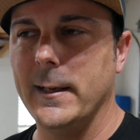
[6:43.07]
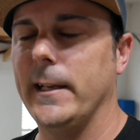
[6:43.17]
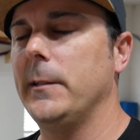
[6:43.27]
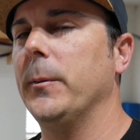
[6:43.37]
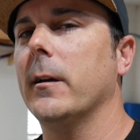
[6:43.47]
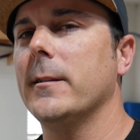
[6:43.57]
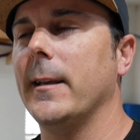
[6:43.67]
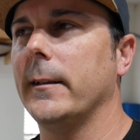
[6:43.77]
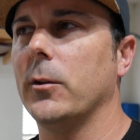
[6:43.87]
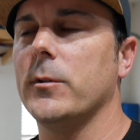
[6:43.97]
It's because
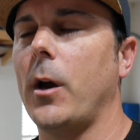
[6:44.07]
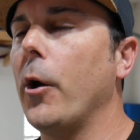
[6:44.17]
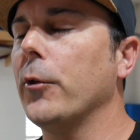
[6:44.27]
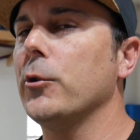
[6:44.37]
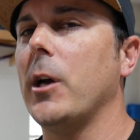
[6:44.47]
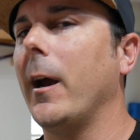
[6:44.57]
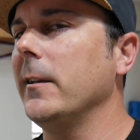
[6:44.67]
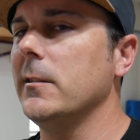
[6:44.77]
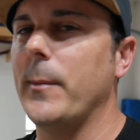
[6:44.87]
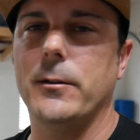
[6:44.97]
that there were other
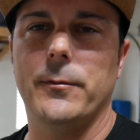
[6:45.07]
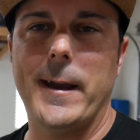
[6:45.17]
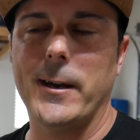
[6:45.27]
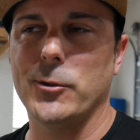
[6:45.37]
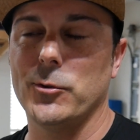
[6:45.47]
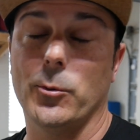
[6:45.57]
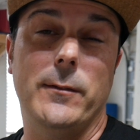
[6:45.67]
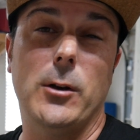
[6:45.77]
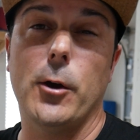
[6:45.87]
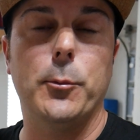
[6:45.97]
Chinese manufacturers or
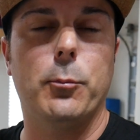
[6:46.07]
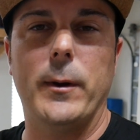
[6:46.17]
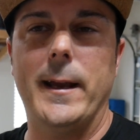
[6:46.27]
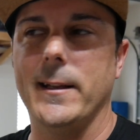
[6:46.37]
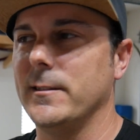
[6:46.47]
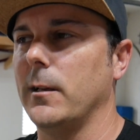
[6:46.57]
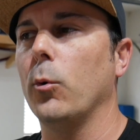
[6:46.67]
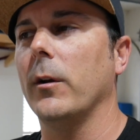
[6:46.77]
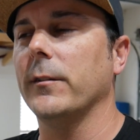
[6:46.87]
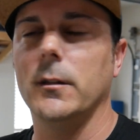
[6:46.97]
even other brands
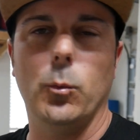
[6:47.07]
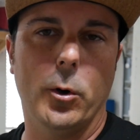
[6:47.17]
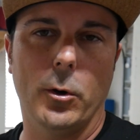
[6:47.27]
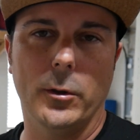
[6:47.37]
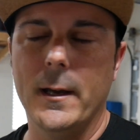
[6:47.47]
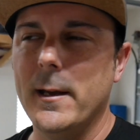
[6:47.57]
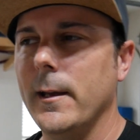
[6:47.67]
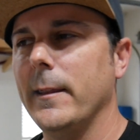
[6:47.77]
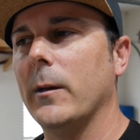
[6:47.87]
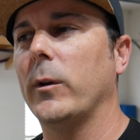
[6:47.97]
somewhere else in the world
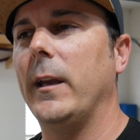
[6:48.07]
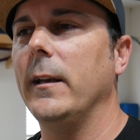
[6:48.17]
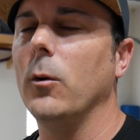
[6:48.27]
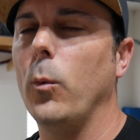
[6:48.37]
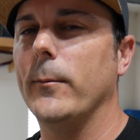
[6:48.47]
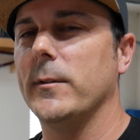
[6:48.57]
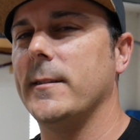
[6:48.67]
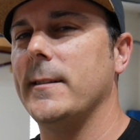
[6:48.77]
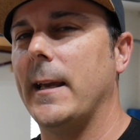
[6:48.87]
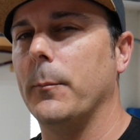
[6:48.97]
that were getting away with
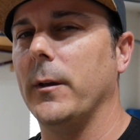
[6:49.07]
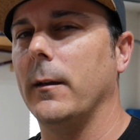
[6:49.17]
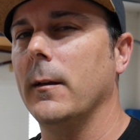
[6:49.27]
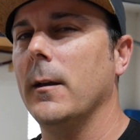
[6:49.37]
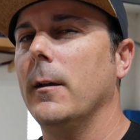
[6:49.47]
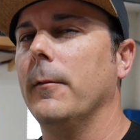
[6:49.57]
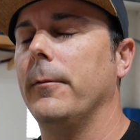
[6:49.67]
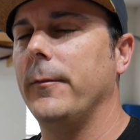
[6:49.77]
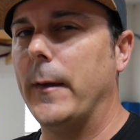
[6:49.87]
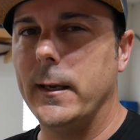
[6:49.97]
stamping
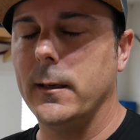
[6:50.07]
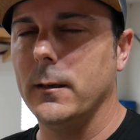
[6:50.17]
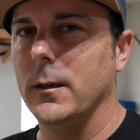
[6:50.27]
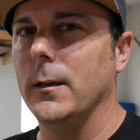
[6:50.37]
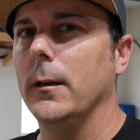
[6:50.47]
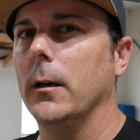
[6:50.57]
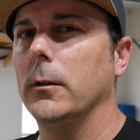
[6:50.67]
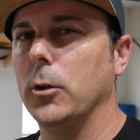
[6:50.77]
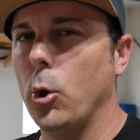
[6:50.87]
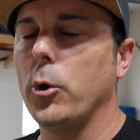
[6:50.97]
fake
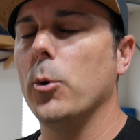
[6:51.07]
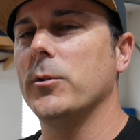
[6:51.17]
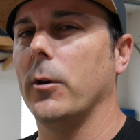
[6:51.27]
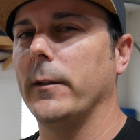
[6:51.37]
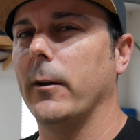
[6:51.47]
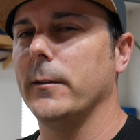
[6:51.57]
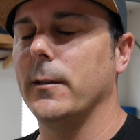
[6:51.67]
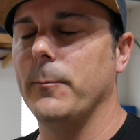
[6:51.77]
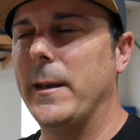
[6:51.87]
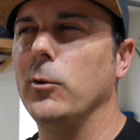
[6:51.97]
logos on there
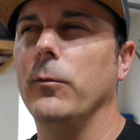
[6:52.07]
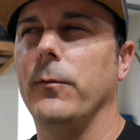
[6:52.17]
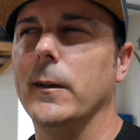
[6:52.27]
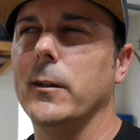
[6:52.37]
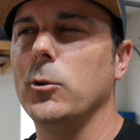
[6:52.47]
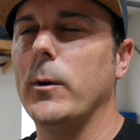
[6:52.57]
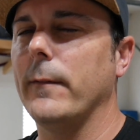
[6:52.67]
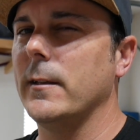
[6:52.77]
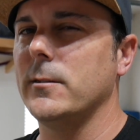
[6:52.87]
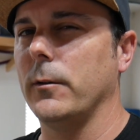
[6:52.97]
to make you feel like you have
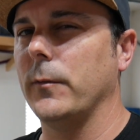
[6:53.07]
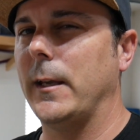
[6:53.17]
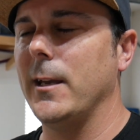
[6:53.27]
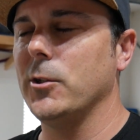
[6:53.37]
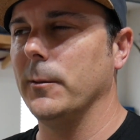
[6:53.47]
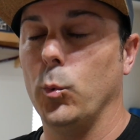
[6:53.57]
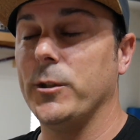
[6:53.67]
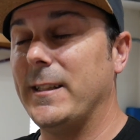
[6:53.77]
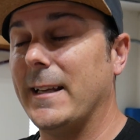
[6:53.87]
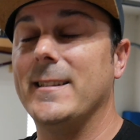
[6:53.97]
that certification,
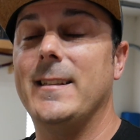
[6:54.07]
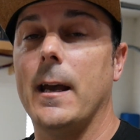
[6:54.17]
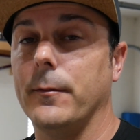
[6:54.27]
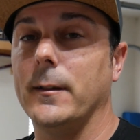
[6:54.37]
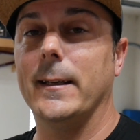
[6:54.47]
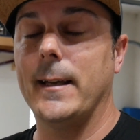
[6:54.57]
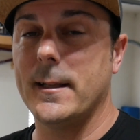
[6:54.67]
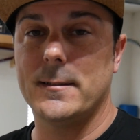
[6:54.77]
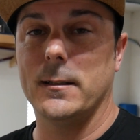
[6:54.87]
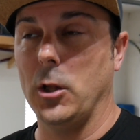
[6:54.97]
which that's definitely
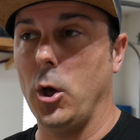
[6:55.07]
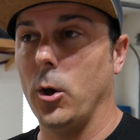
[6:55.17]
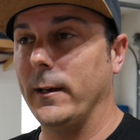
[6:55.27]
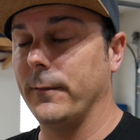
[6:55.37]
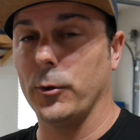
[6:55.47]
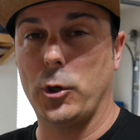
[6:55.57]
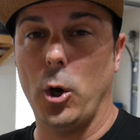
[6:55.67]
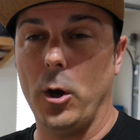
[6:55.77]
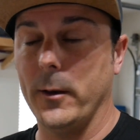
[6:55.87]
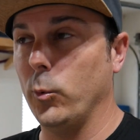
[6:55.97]
against the law. And if they're
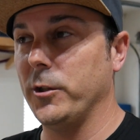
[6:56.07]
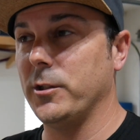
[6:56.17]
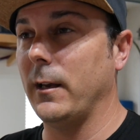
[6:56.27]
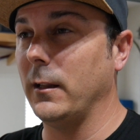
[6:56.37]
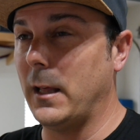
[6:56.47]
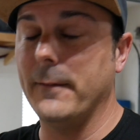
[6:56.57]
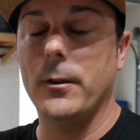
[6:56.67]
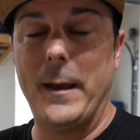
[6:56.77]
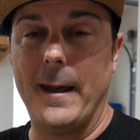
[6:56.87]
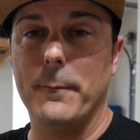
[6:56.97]
caught, which a lot of
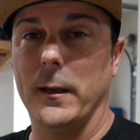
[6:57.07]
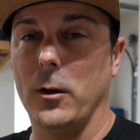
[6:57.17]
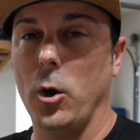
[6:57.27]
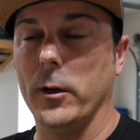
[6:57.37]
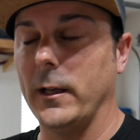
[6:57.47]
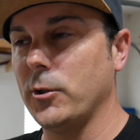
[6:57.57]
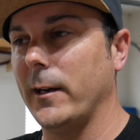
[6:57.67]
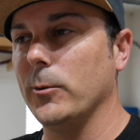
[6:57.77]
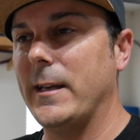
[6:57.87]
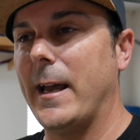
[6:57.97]
them have been caught, I'll try
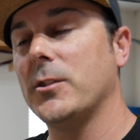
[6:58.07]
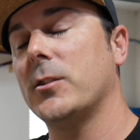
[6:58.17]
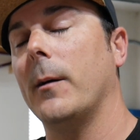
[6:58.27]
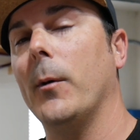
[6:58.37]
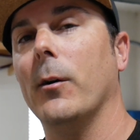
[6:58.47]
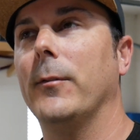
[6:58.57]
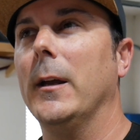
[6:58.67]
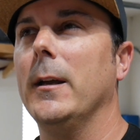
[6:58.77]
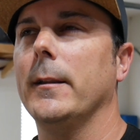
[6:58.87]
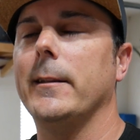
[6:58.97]
to attach some of
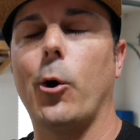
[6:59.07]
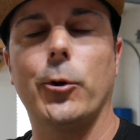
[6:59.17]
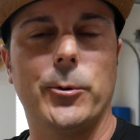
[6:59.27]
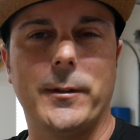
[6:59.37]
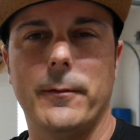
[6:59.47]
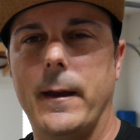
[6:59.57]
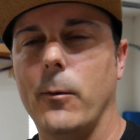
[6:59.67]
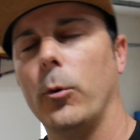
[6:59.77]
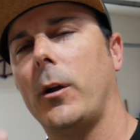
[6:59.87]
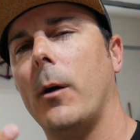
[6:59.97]
the articles I
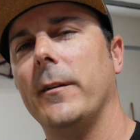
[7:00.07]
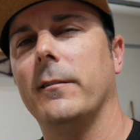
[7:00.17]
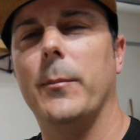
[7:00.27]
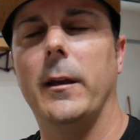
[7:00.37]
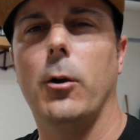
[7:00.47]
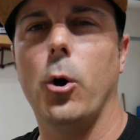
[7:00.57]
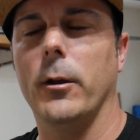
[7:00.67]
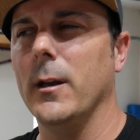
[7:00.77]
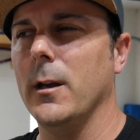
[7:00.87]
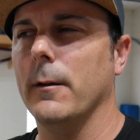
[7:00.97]
found where companies have been
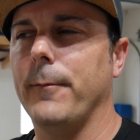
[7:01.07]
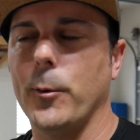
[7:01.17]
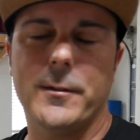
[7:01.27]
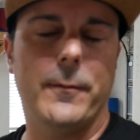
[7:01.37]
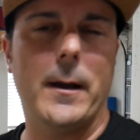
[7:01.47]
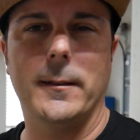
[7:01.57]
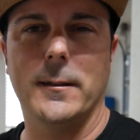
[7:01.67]
caught falsifying